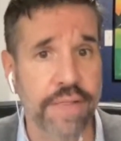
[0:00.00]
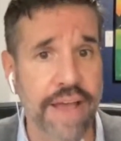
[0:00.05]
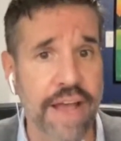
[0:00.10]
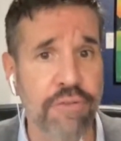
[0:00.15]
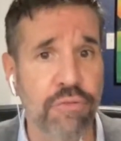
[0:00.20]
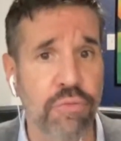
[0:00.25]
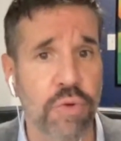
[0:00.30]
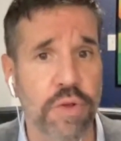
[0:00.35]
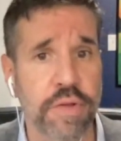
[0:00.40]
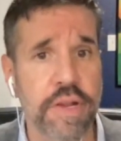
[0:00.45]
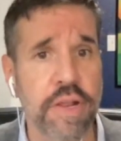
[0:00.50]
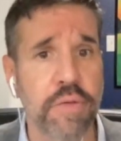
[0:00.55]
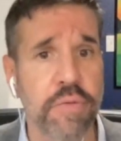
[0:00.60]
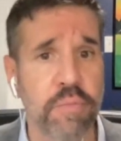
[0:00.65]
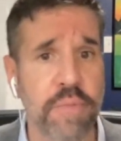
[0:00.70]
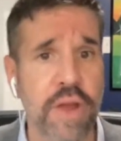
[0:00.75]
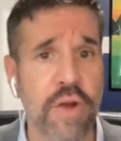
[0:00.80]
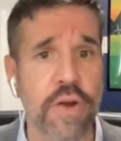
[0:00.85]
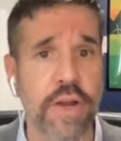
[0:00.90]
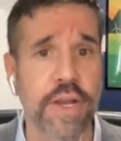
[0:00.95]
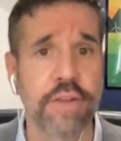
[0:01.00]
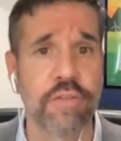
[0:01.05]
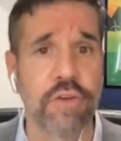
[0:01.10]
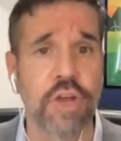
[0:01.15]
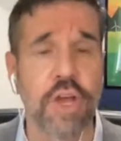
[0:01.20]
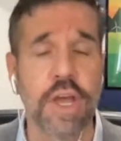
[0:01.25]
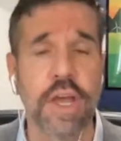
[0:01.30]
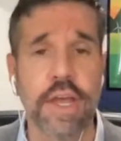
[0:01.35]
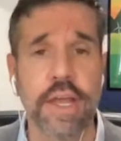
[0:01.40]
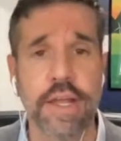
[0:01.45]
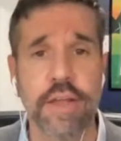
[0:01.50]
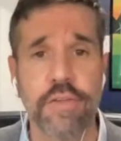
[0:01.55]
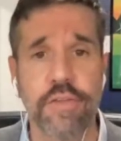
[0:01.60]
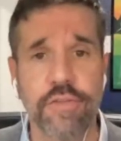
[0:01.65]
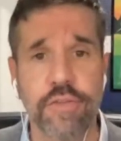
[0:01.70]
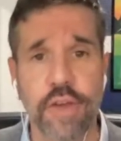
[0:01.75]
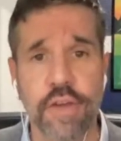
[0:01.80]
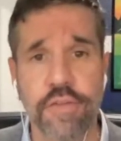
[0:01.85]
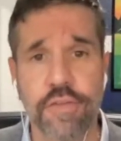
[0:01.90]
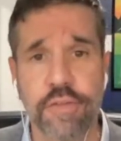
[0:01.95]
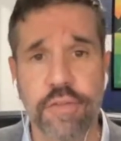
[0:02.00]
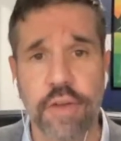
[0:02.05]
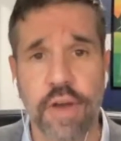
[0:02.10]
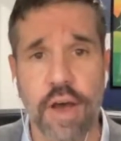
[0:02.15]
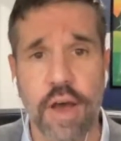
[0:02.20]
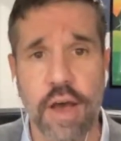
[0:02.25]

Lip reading: That's where the Americans are. Is just